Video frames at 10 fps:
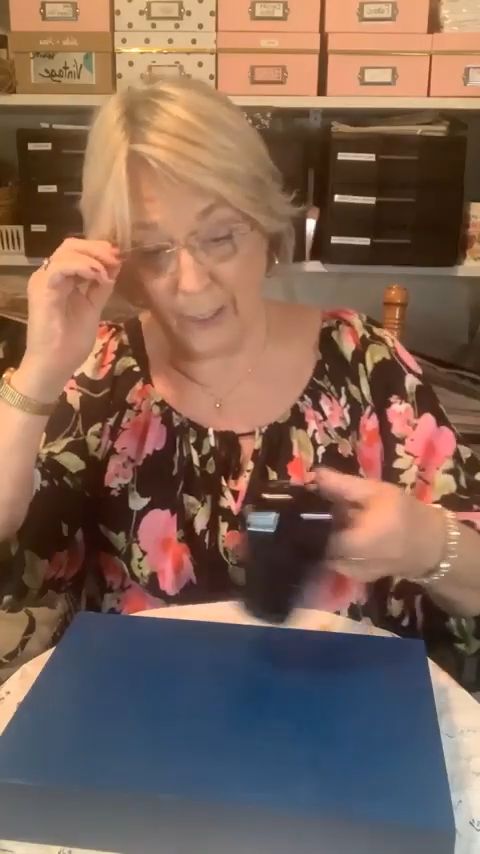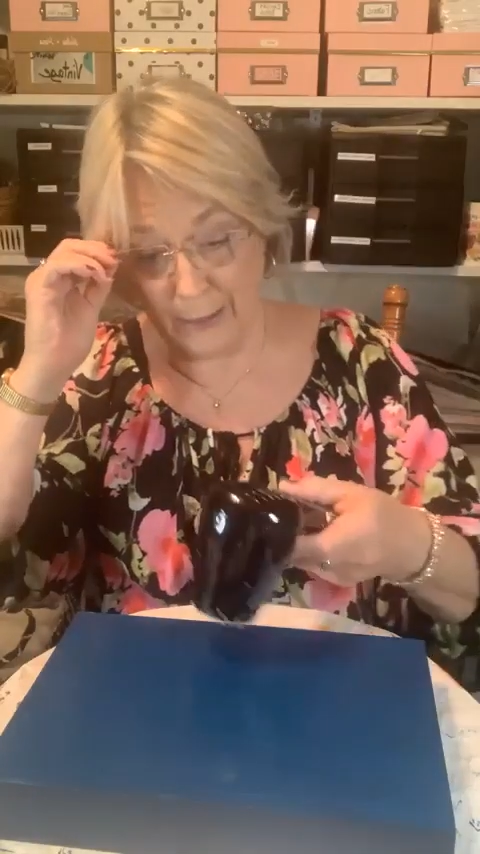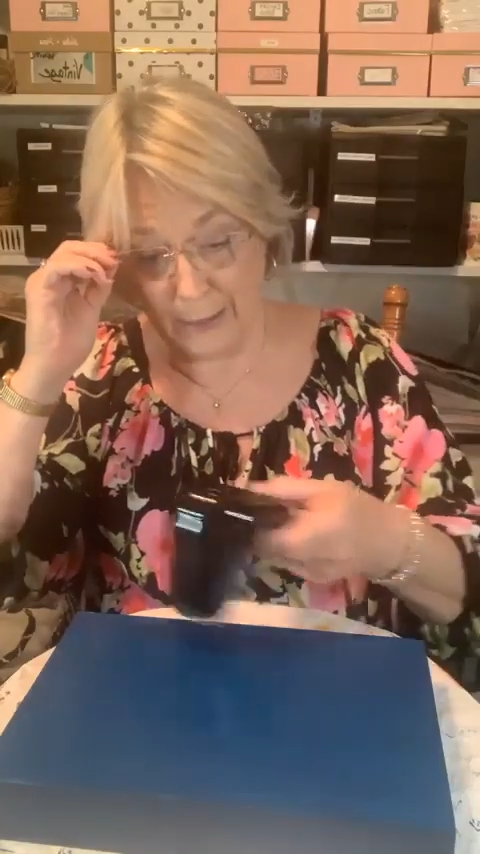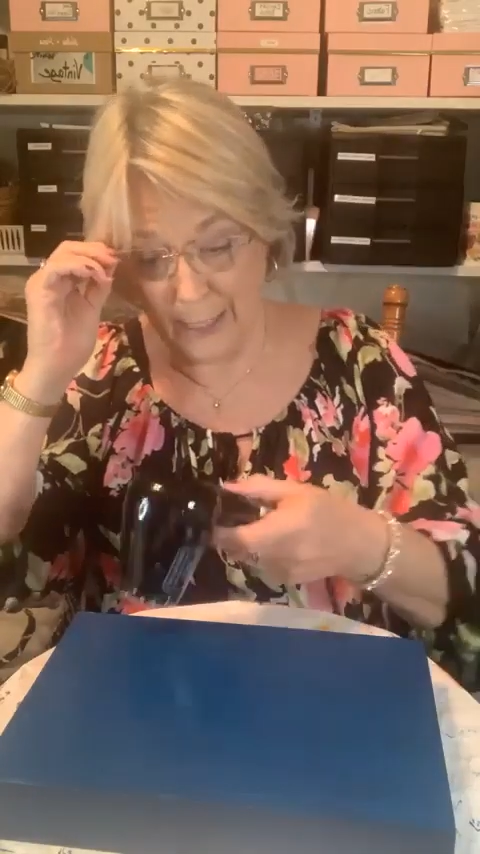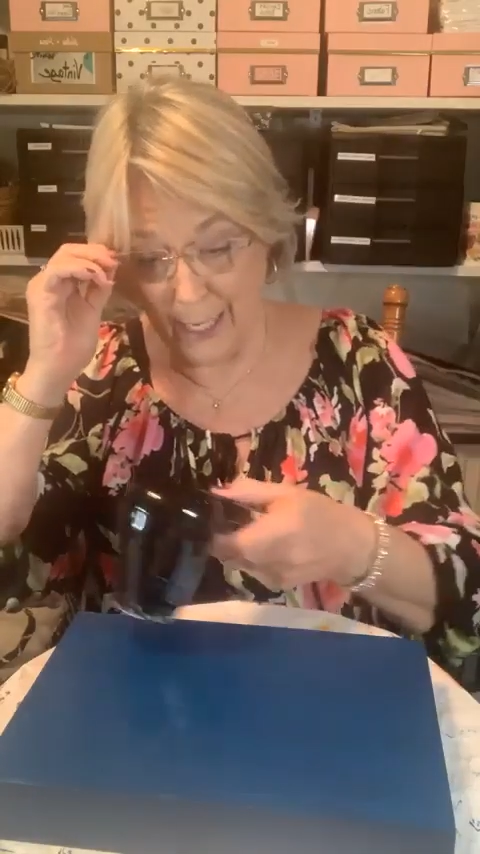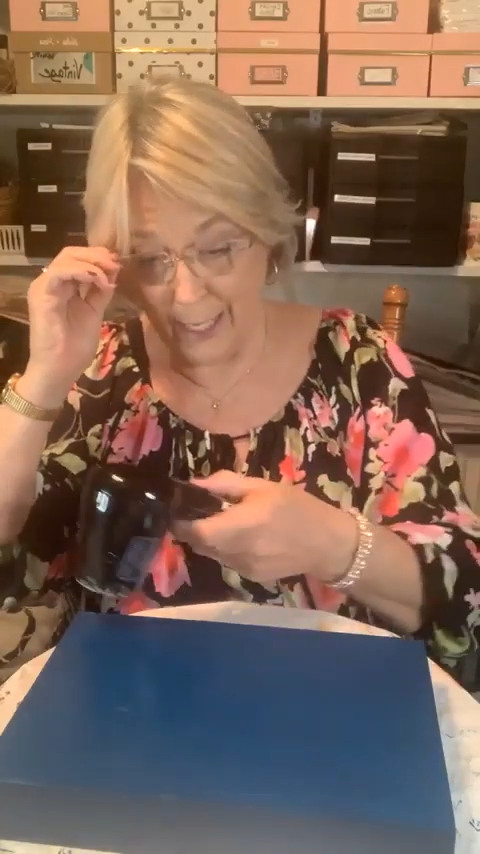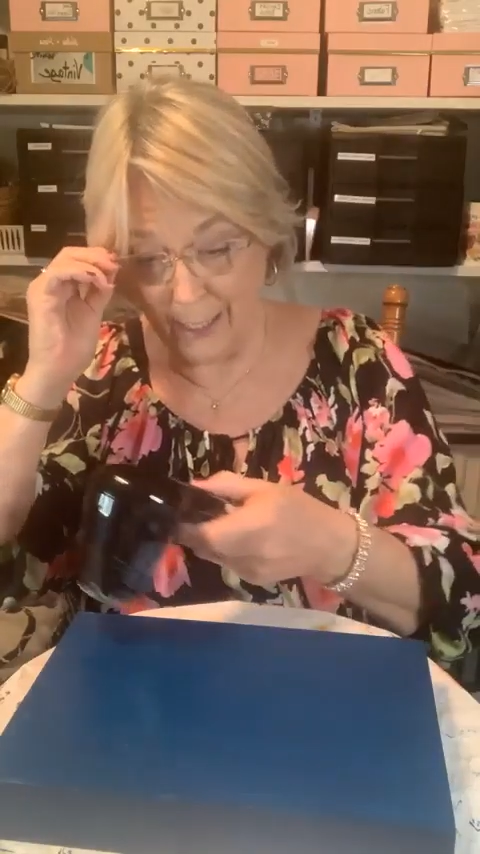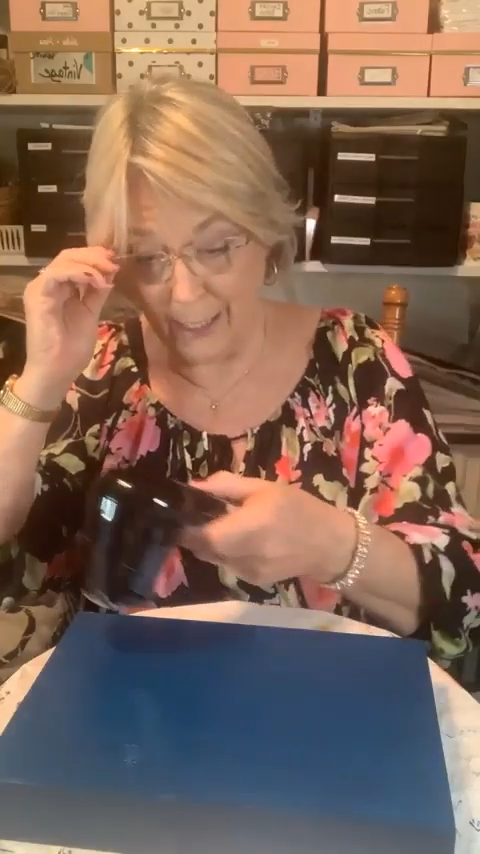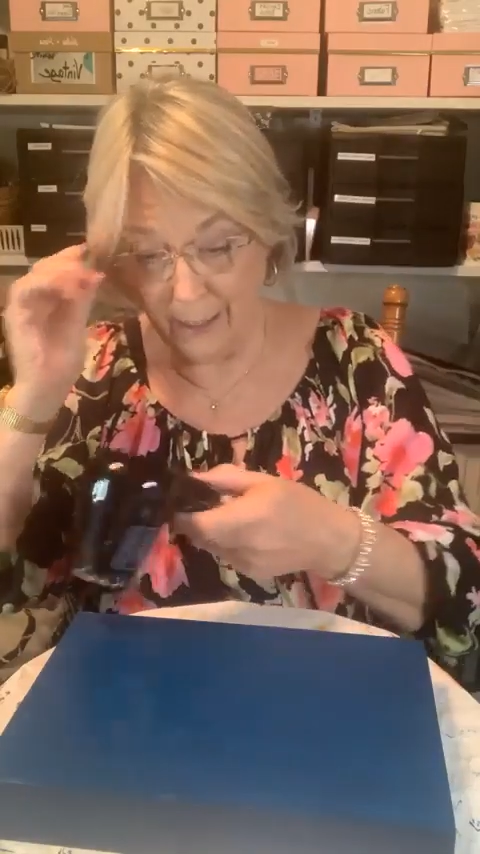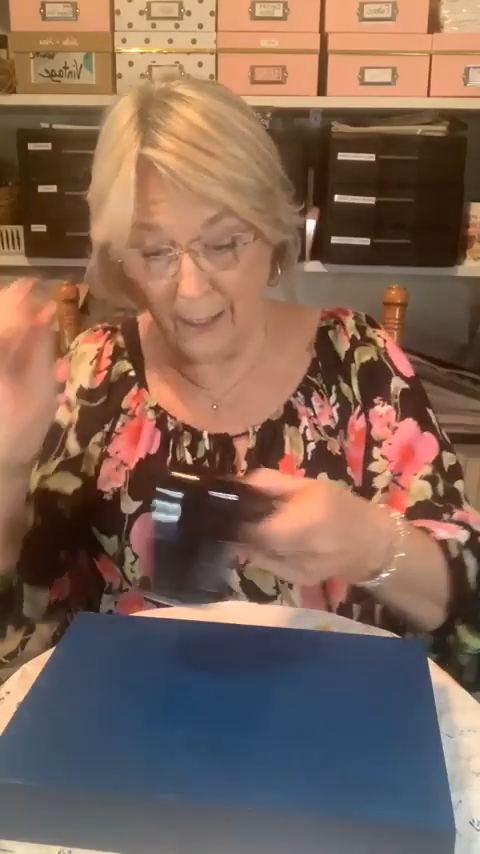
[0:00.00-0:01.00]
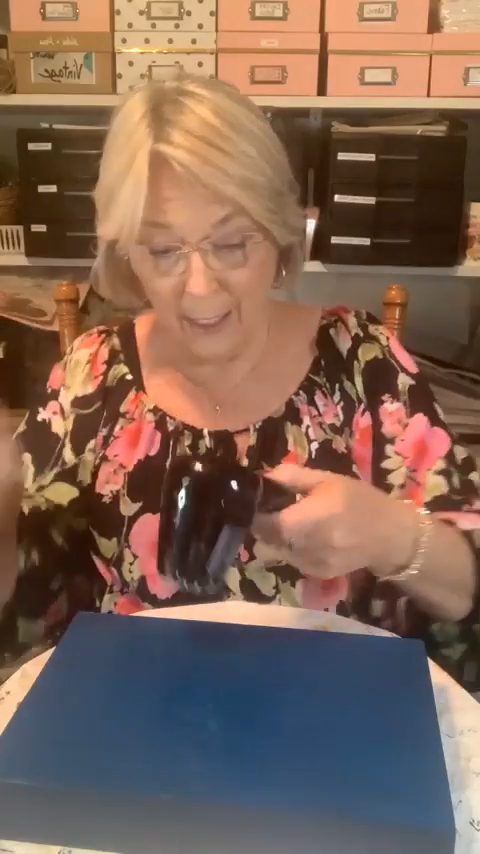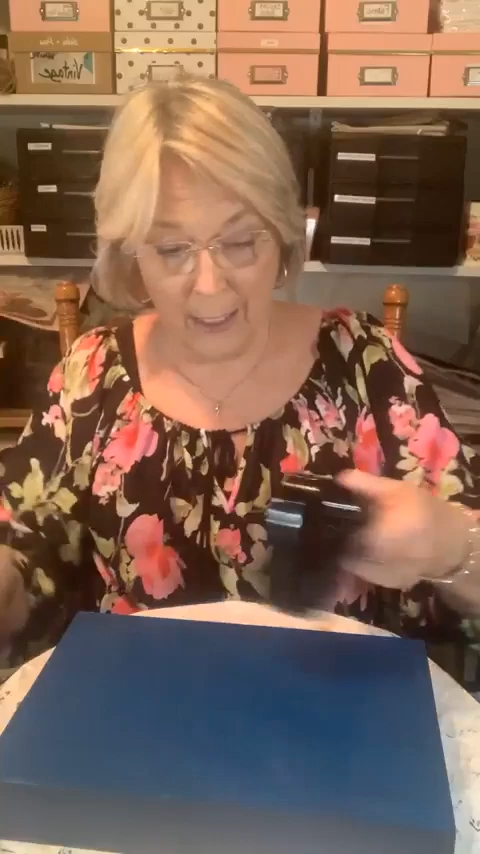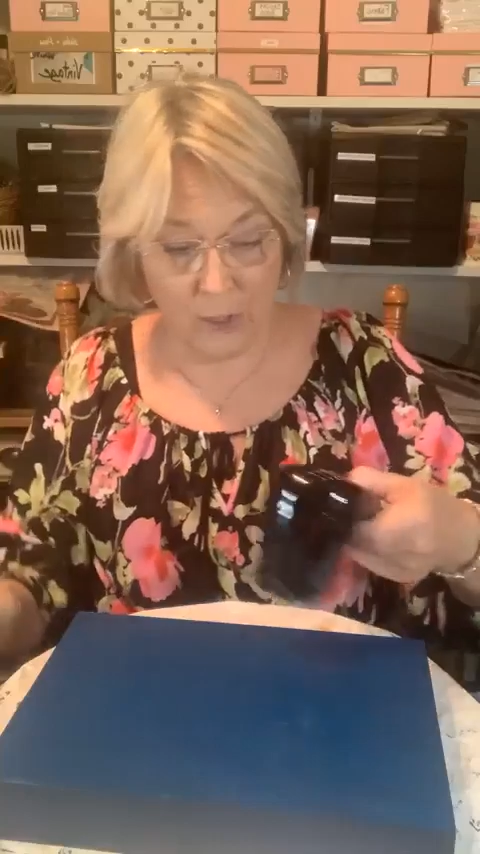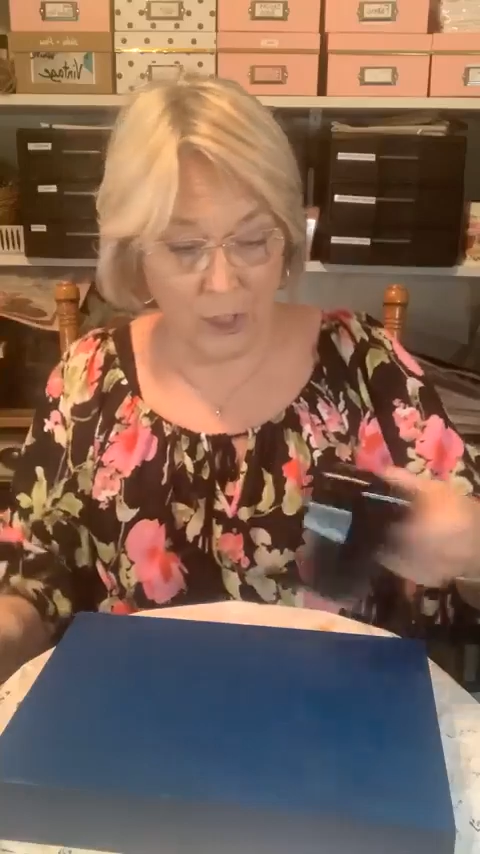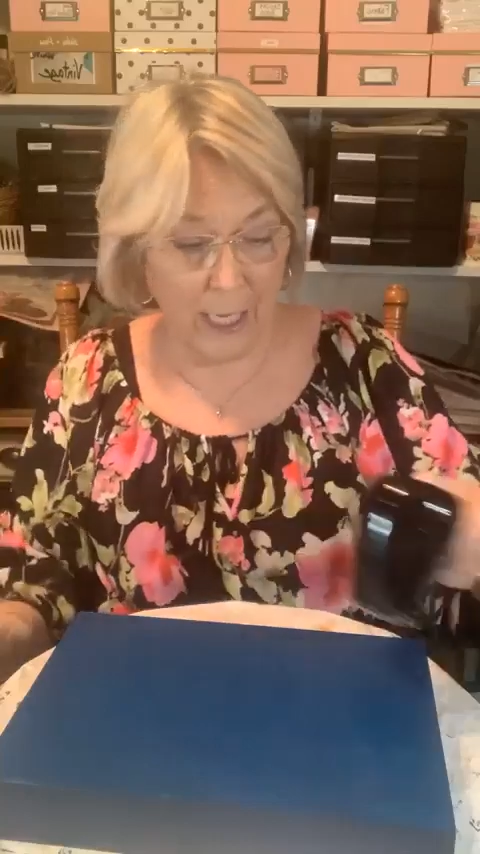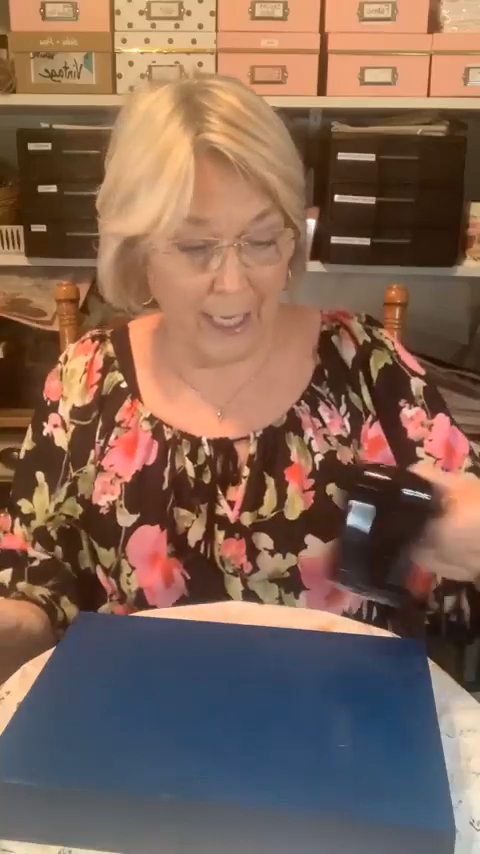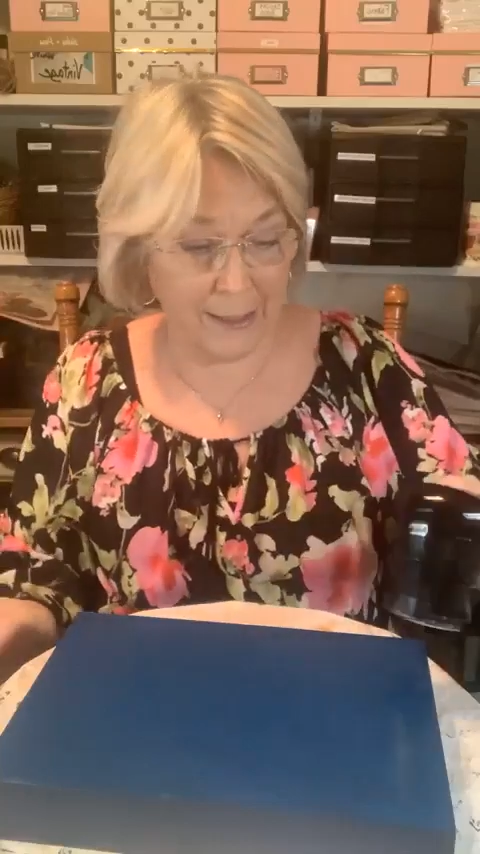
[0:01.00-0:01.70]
a friend today, and she